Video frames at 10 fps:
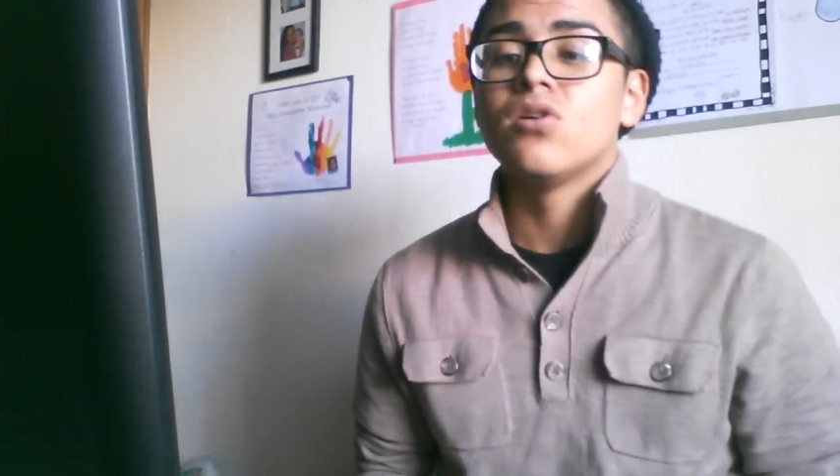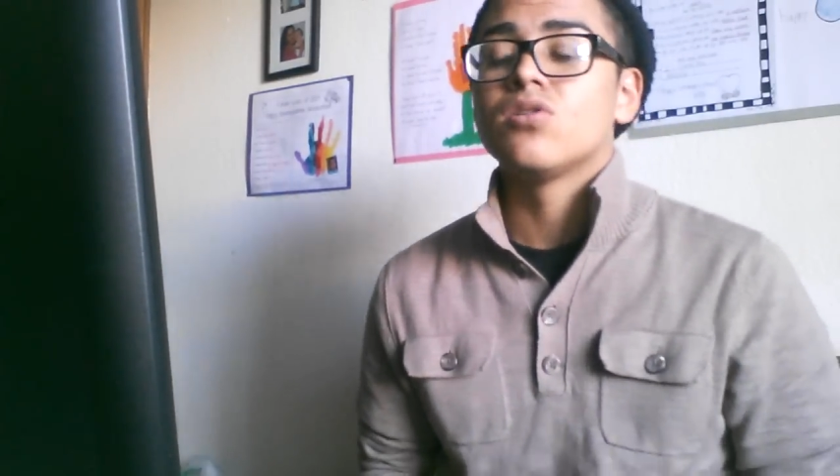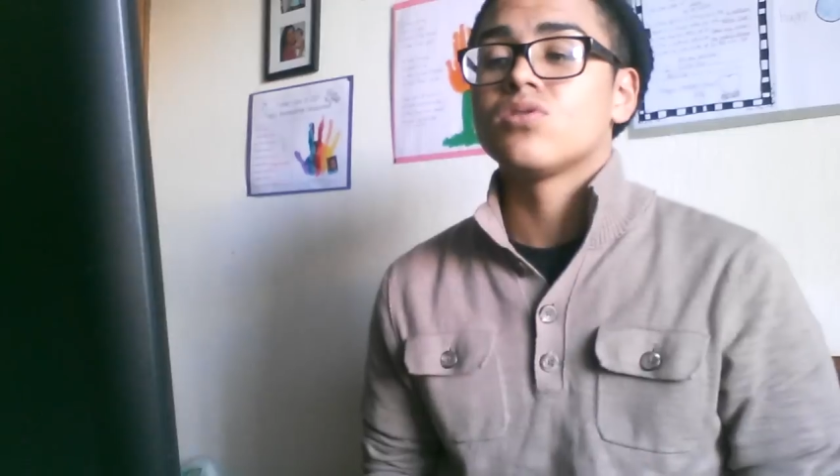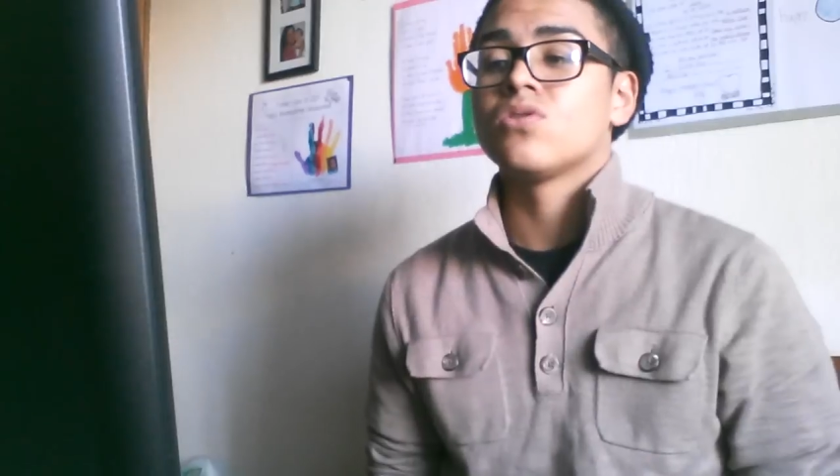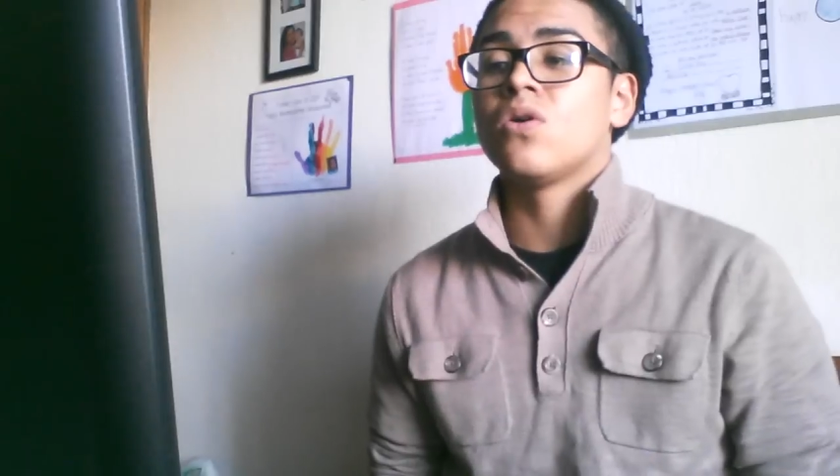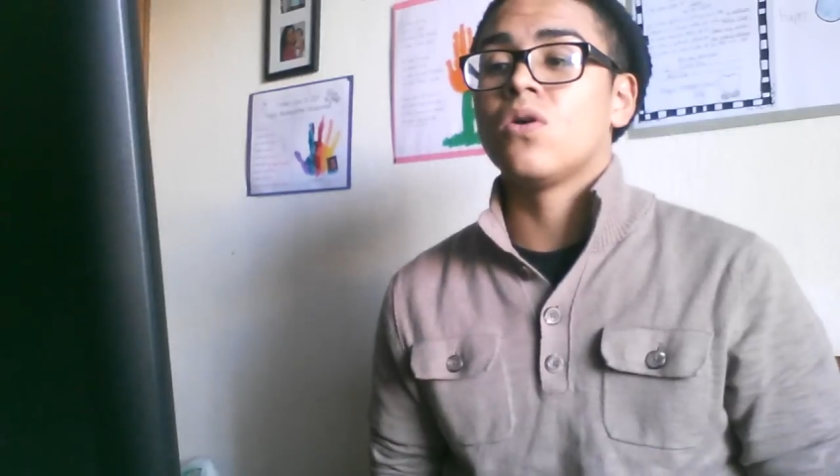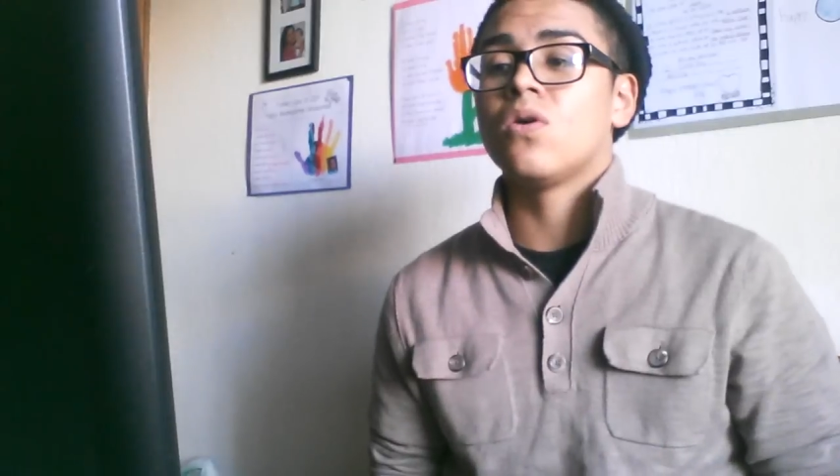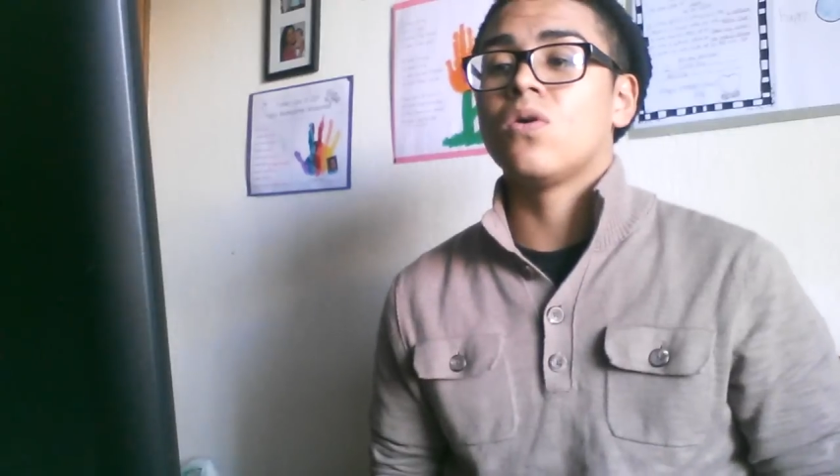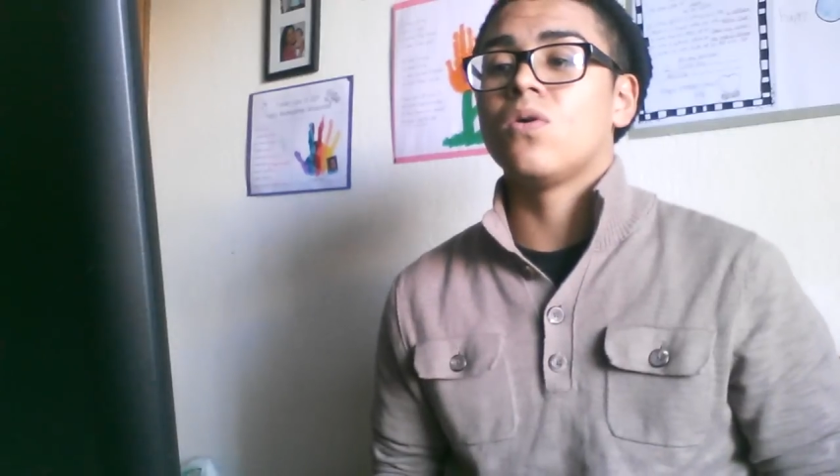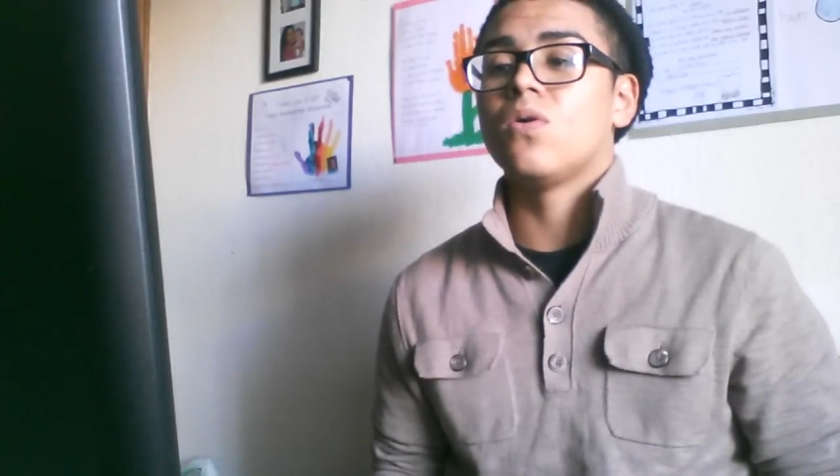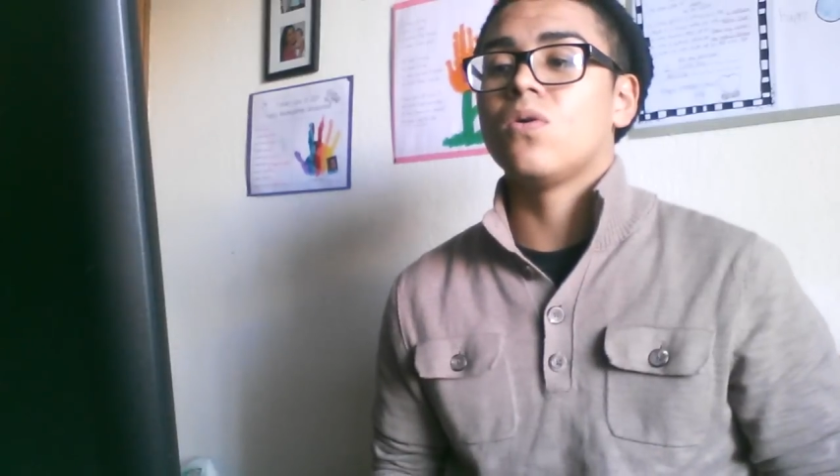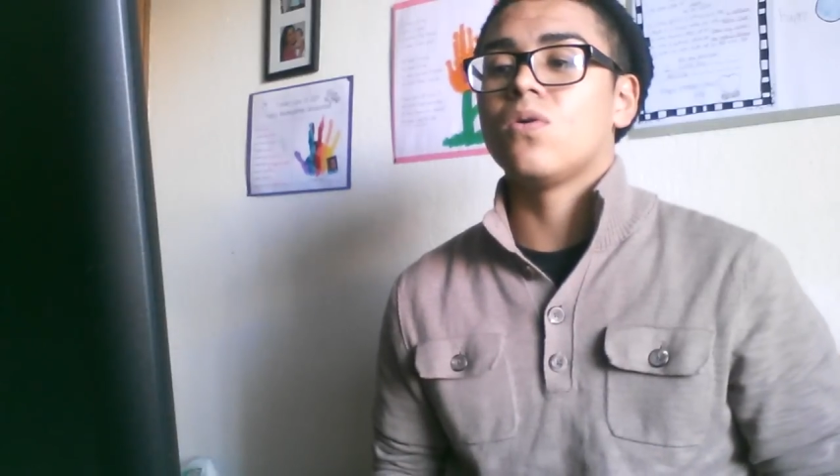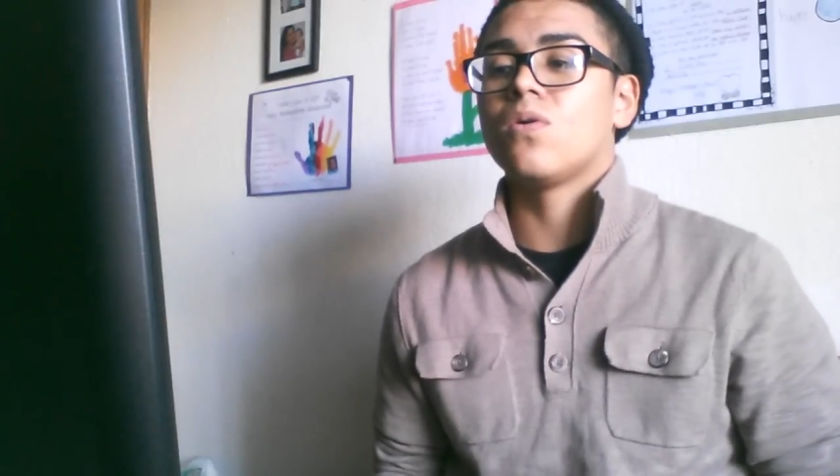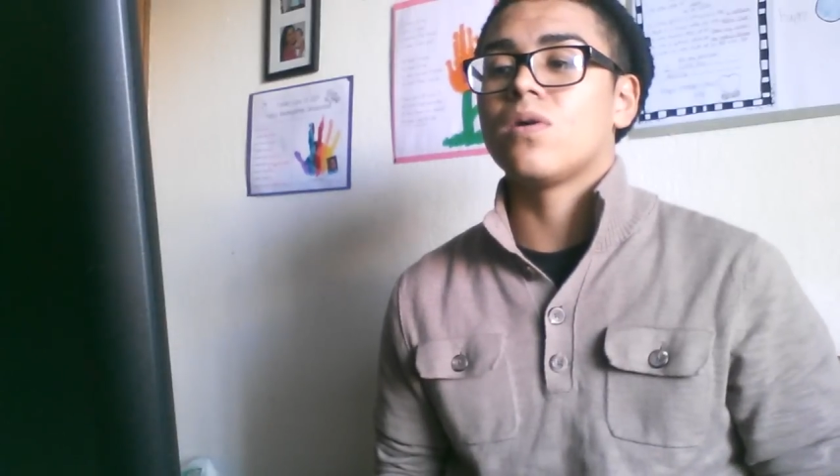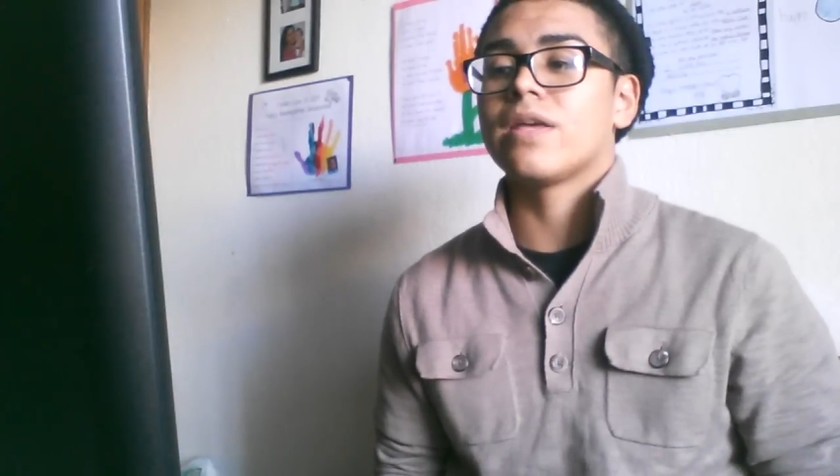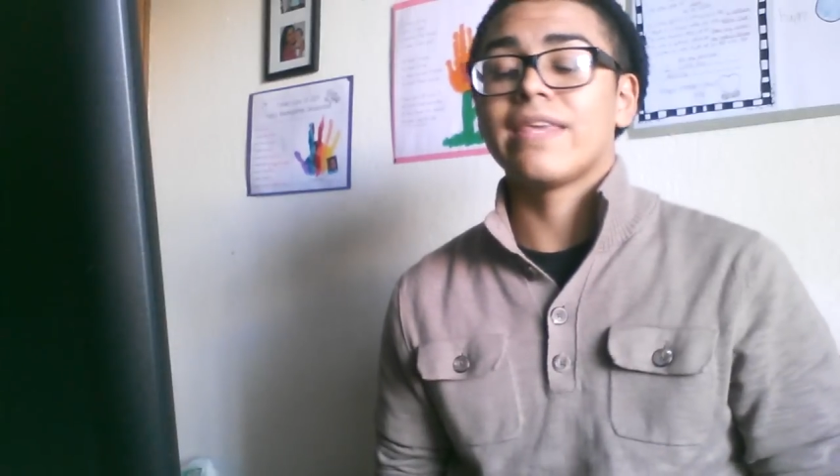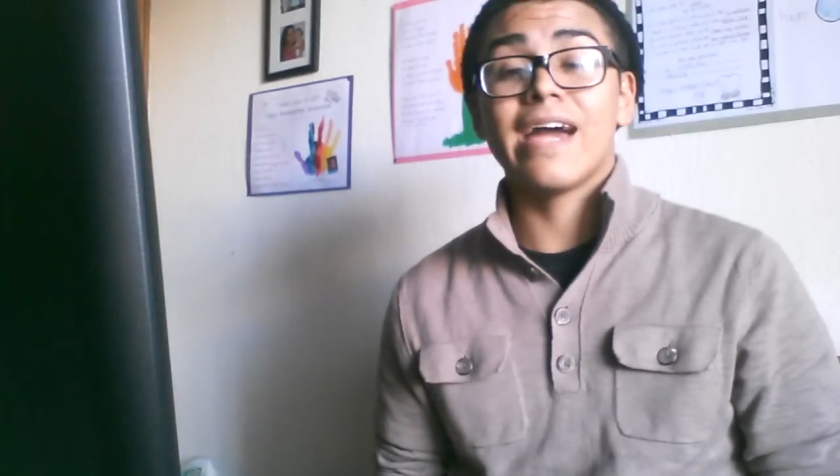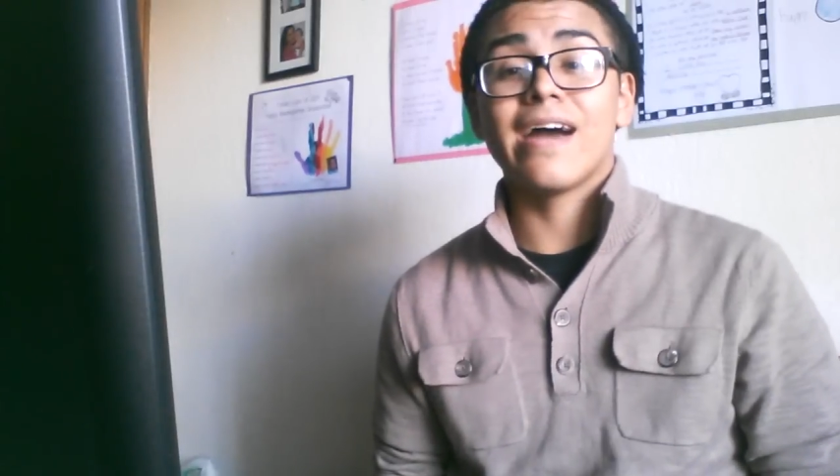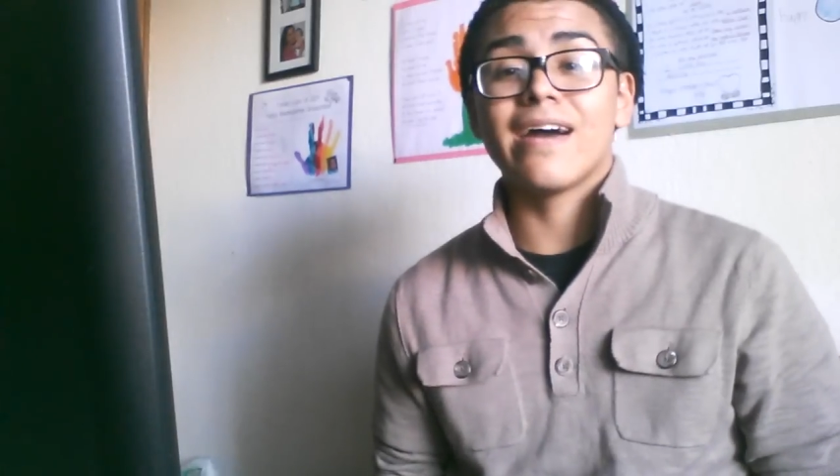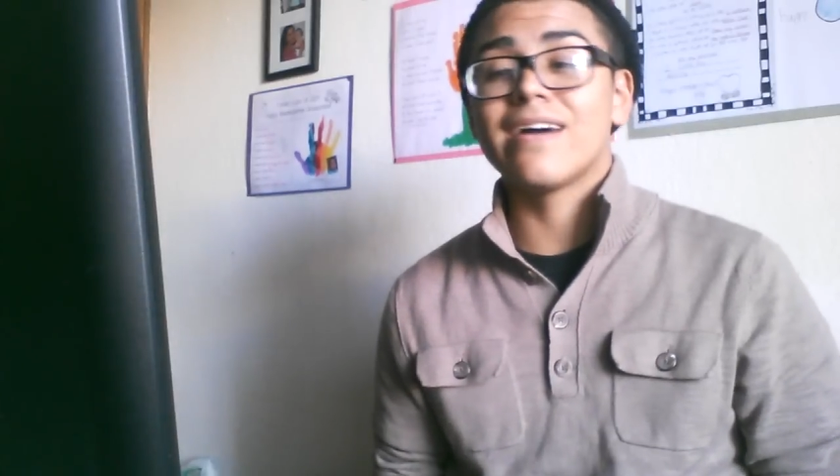So
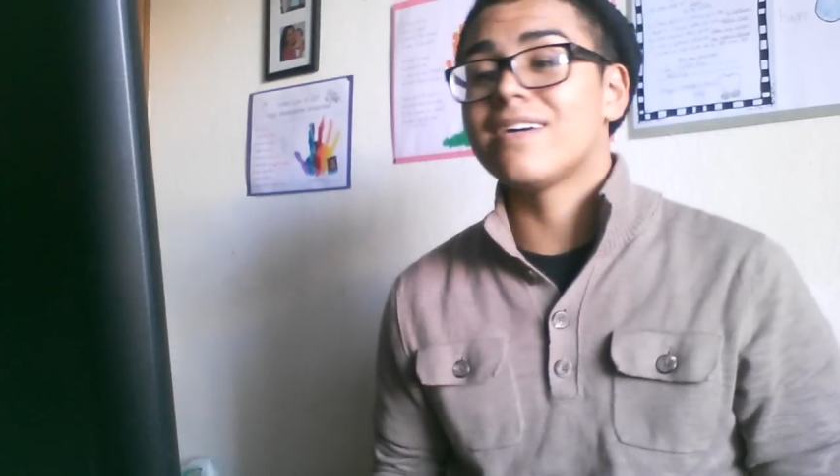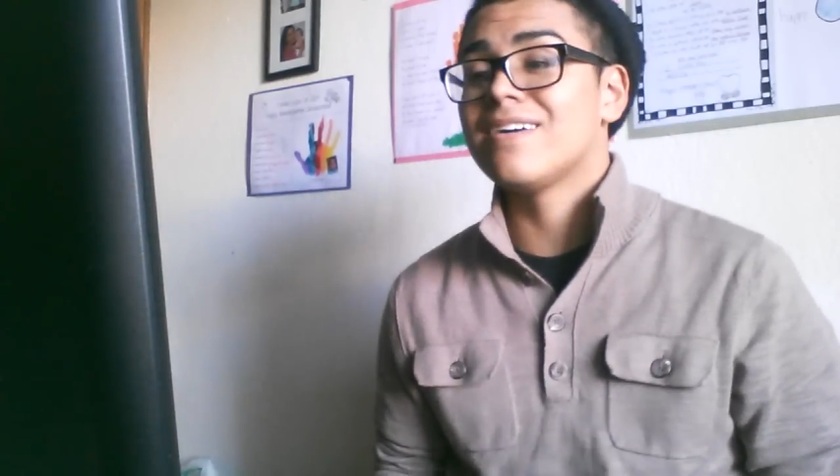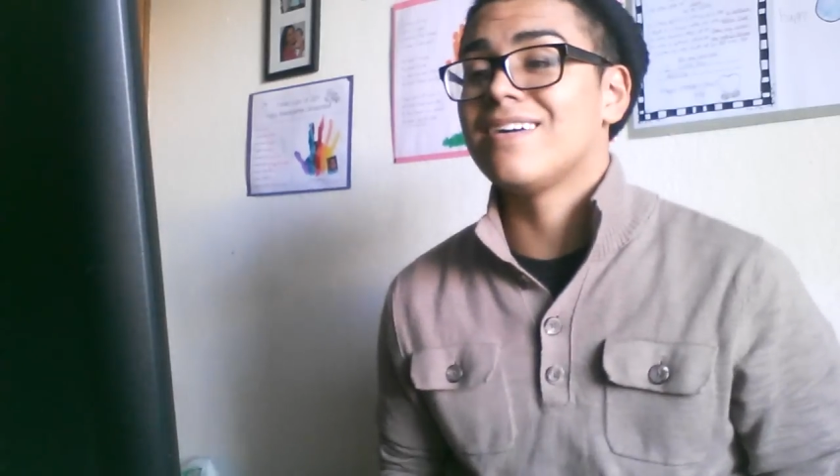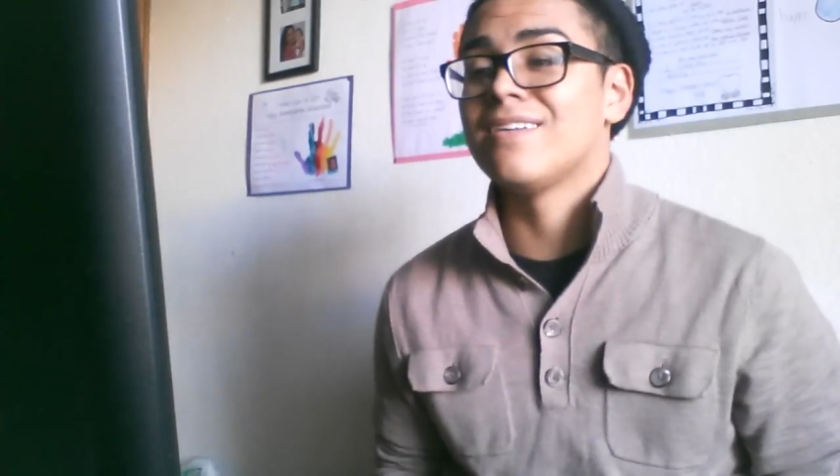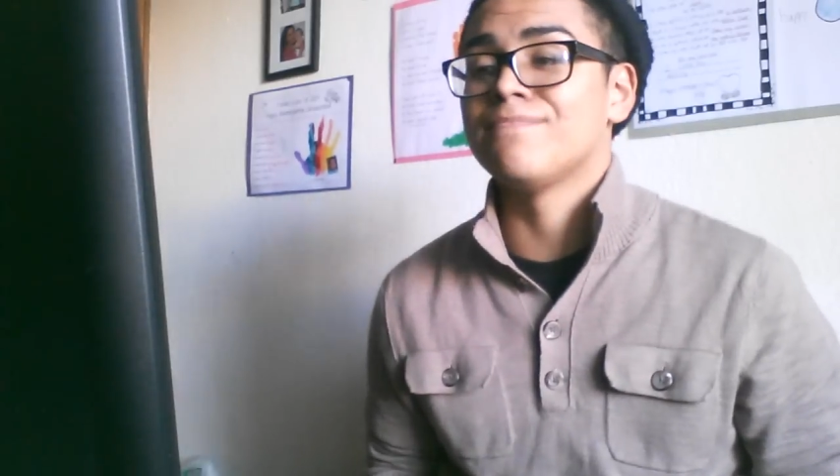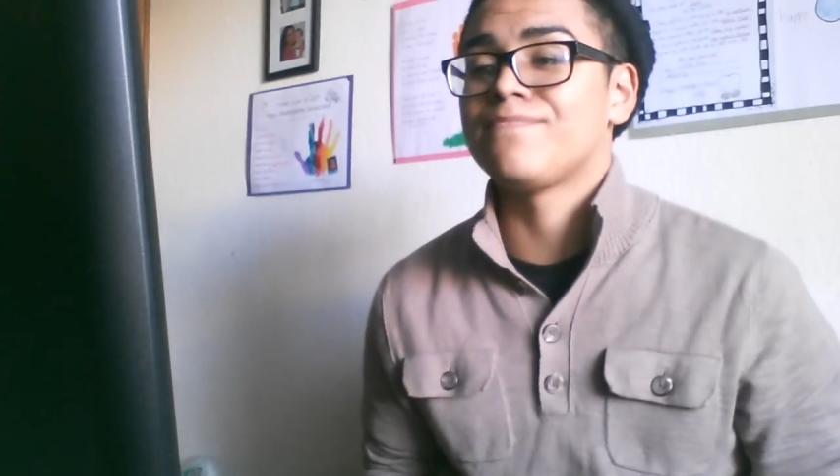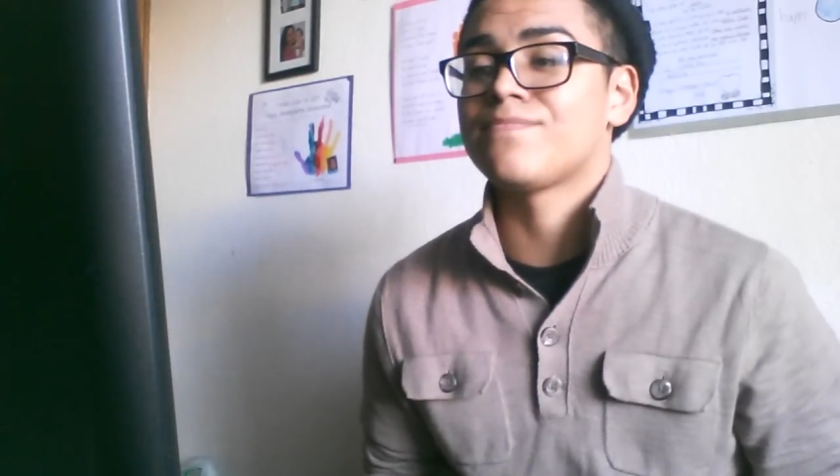yeah, I